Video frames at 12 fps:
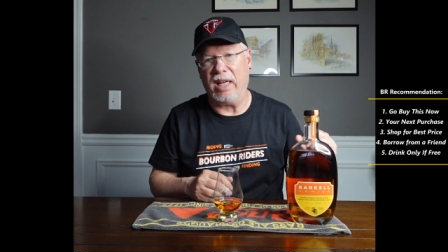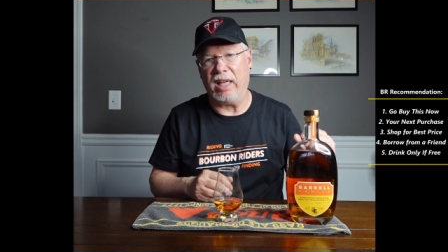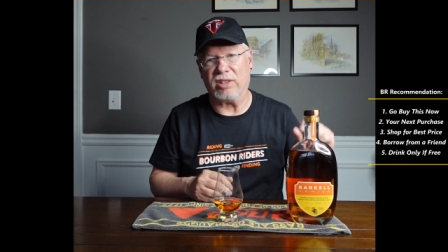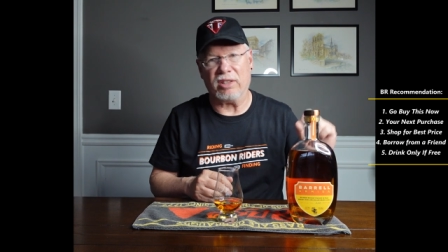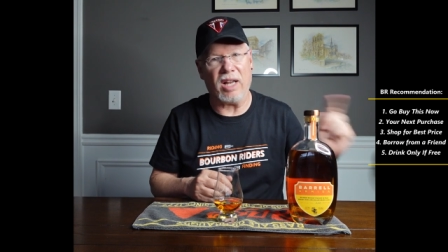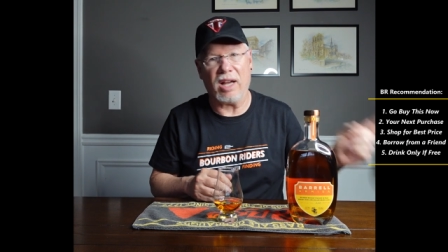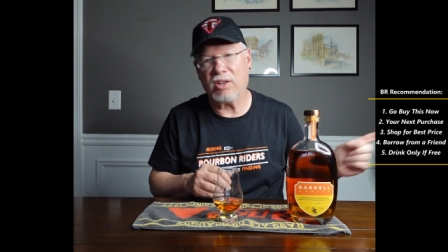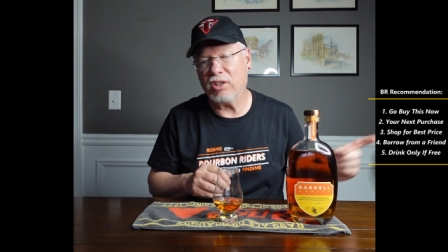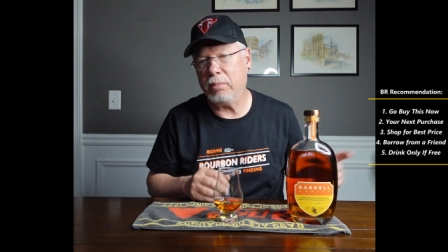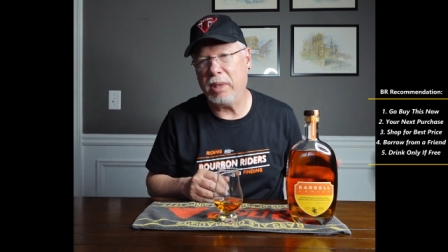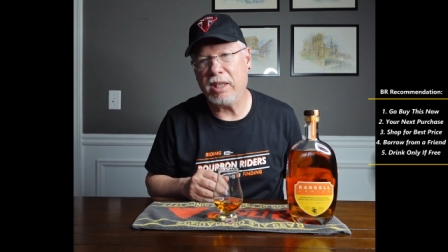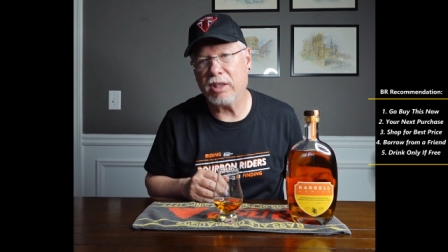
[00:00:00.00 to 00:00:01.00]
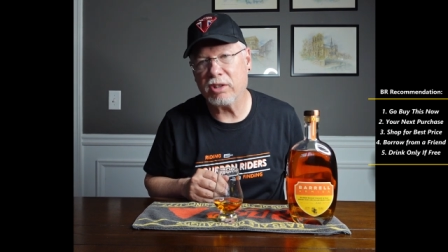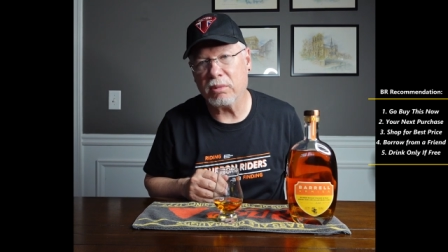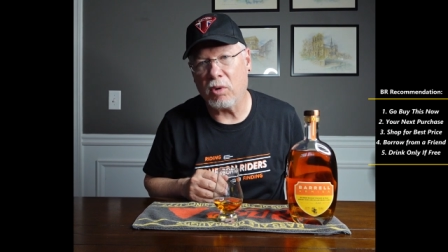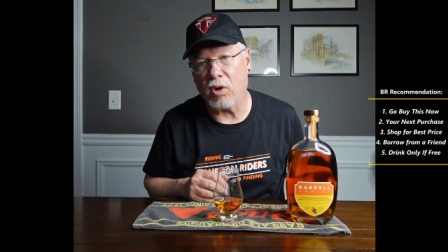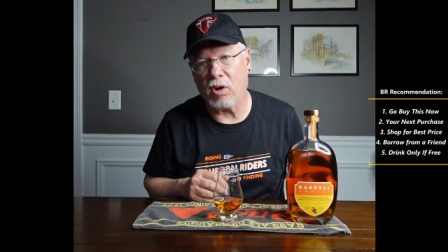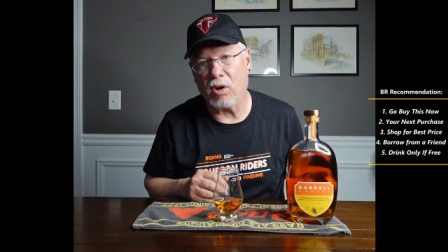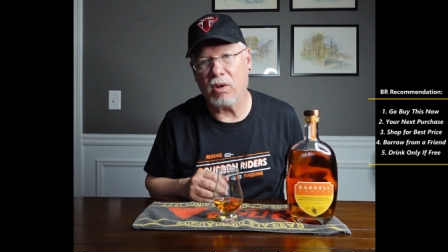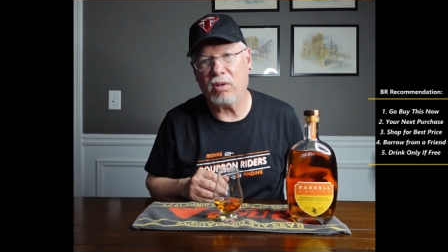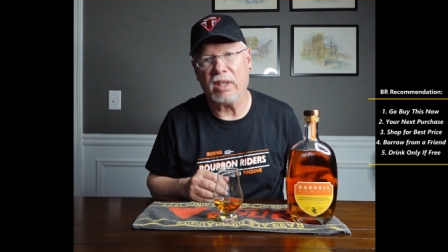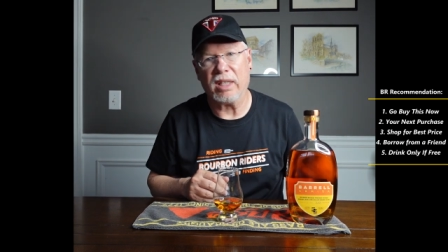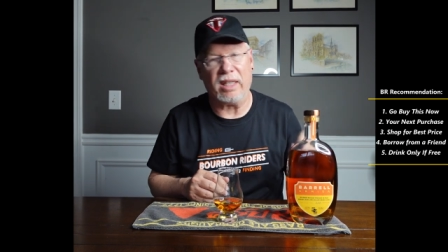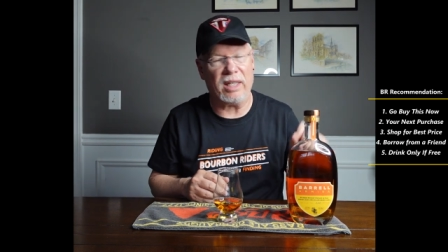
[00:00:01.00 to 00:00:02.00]
It's not going to be there tomorrow.
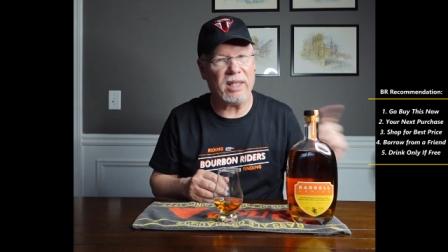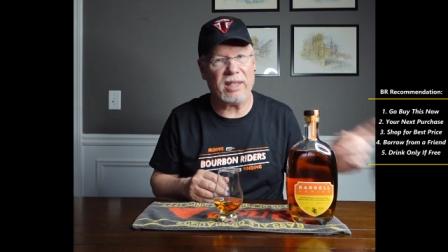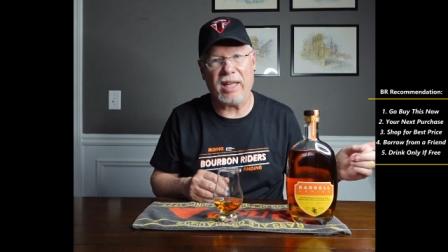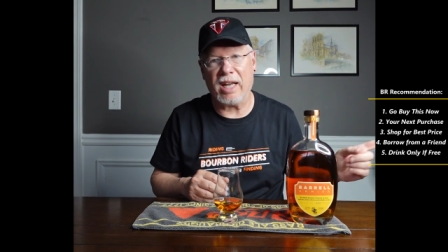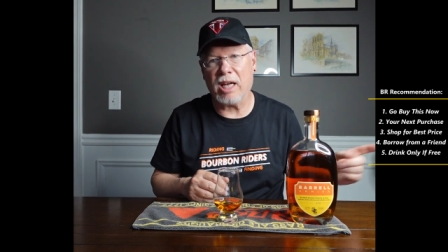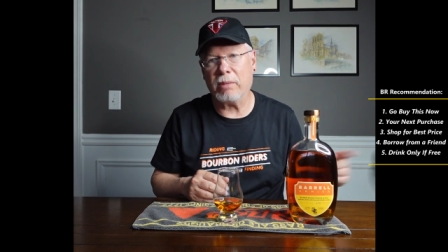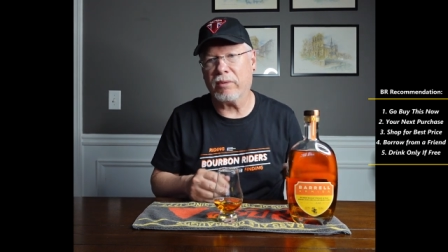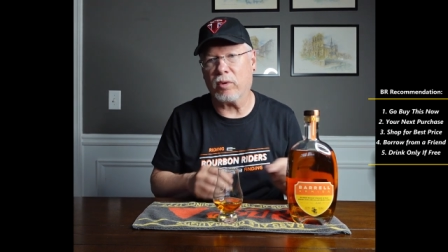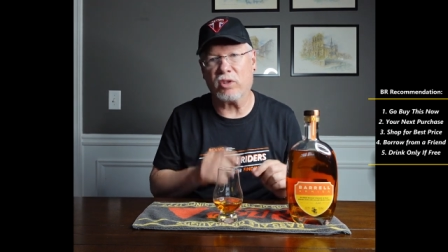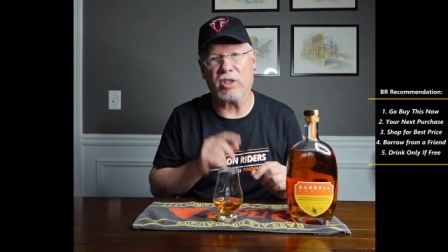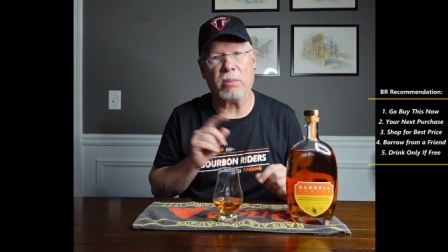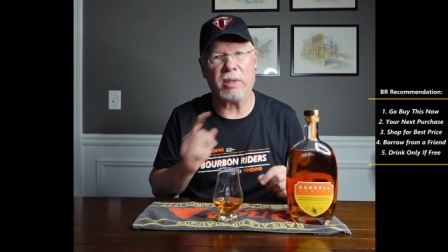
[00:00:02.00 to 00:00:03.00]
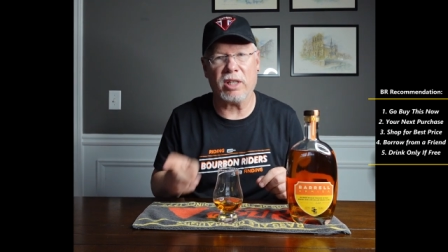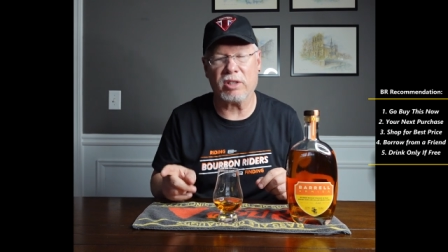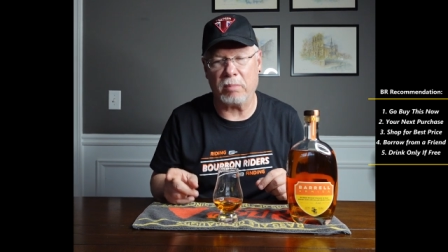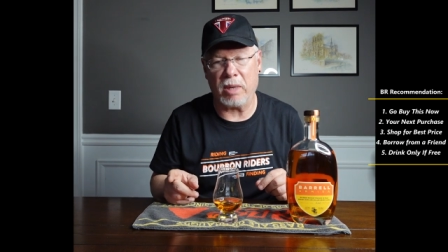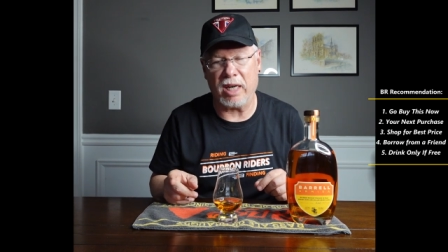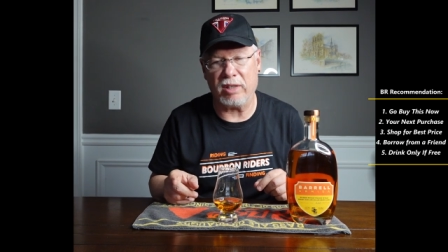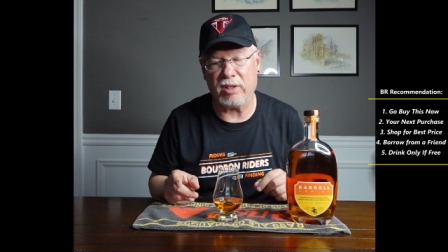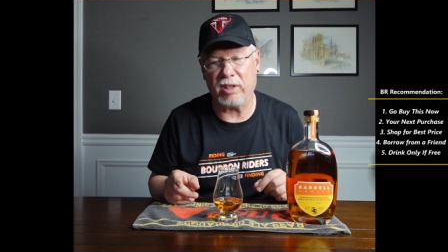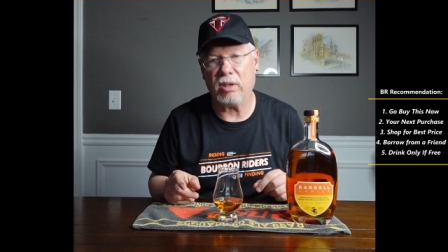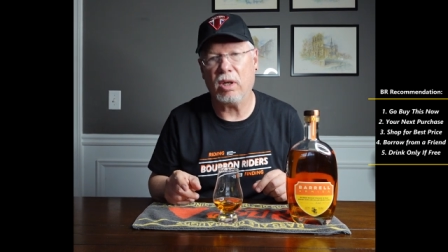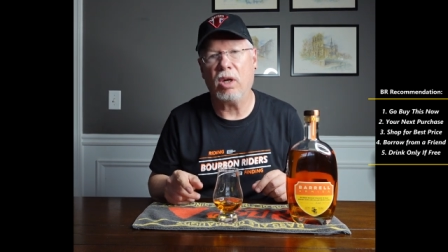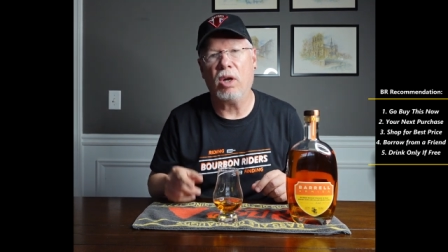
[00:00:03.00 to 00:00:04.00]
Get it now before someone else buys it.